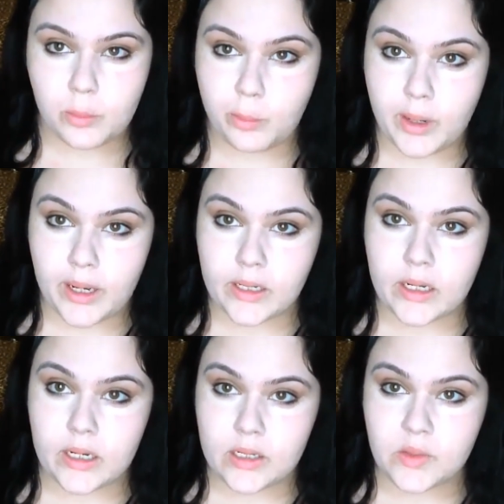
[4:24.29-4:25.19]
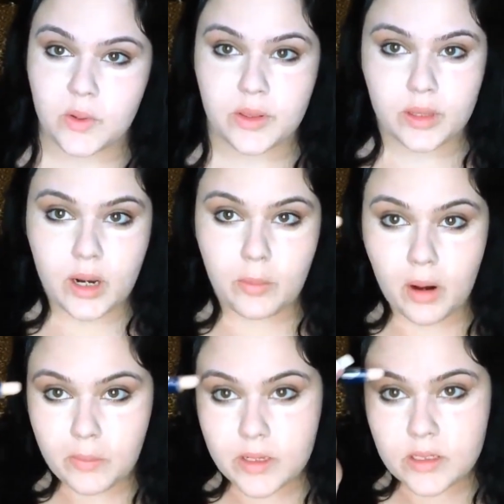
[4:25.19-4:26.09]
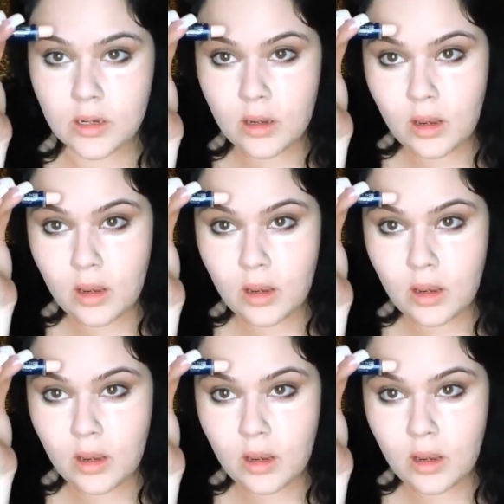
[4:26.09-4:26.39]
but it is worth it, I promise.